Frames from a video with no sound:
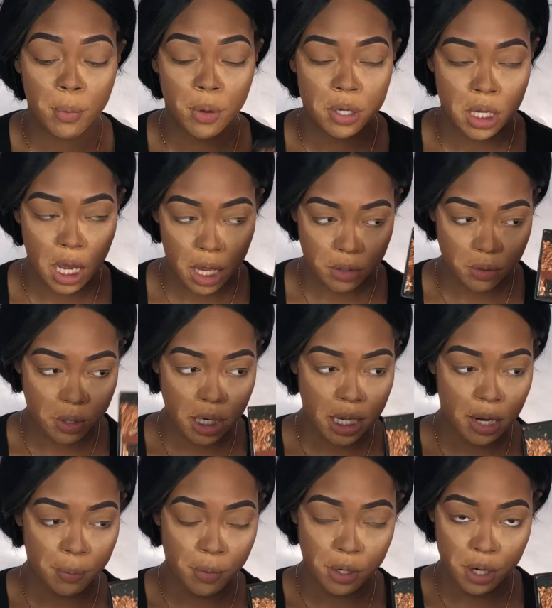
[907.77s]
going to contour, and
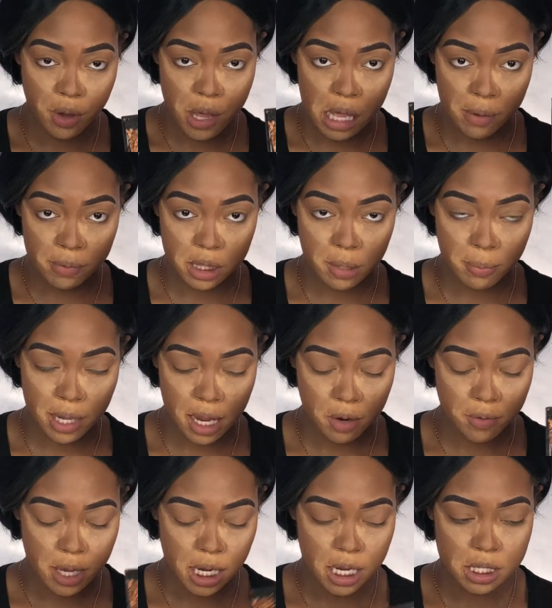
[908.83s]
I'm going to go in with the Black
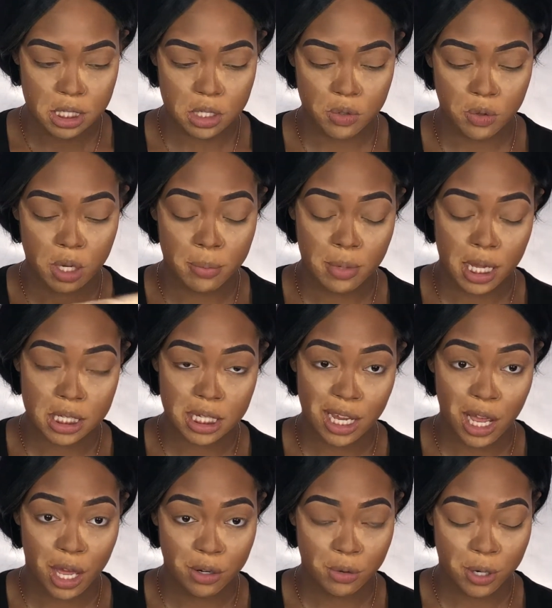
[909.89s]
Radiance True Complexion
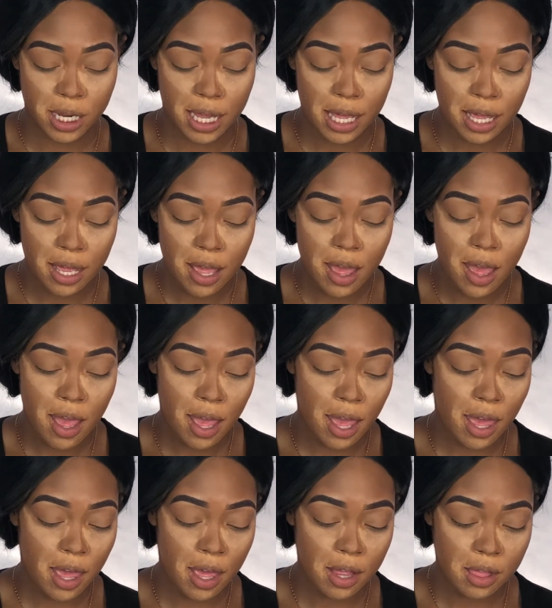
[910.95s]
Contour Kit.
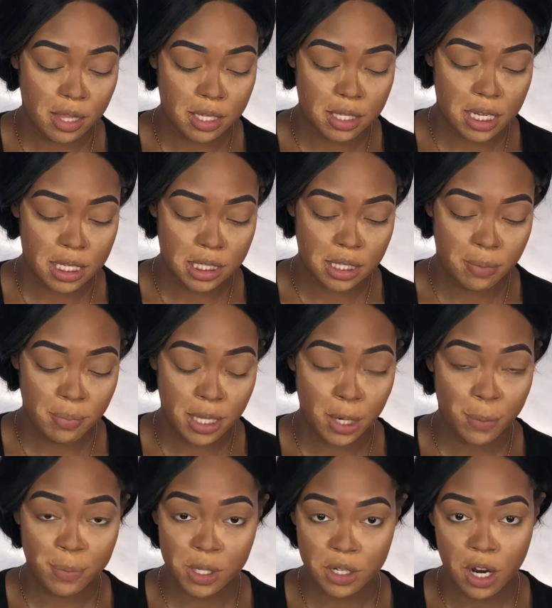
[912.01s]
And this is the
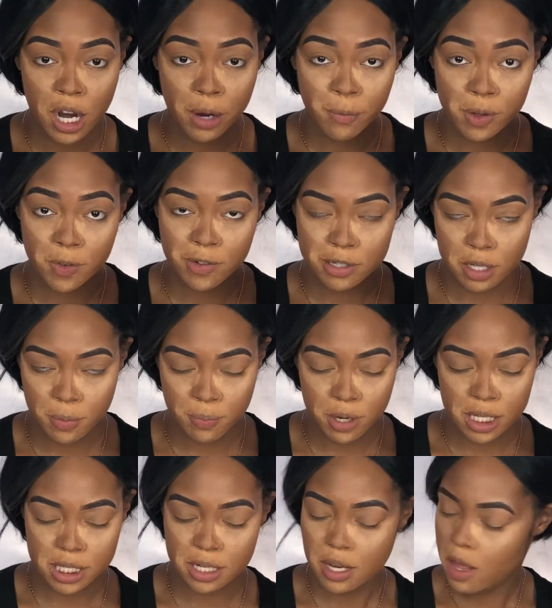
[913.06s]
medium to dark, which for some
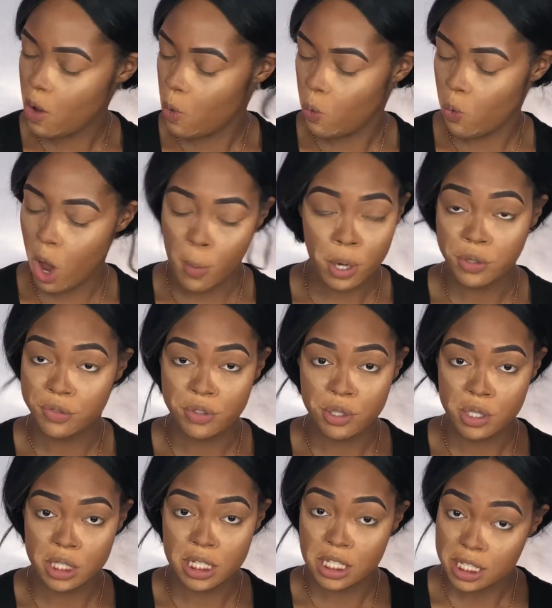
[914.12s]
reason Walmart refuses to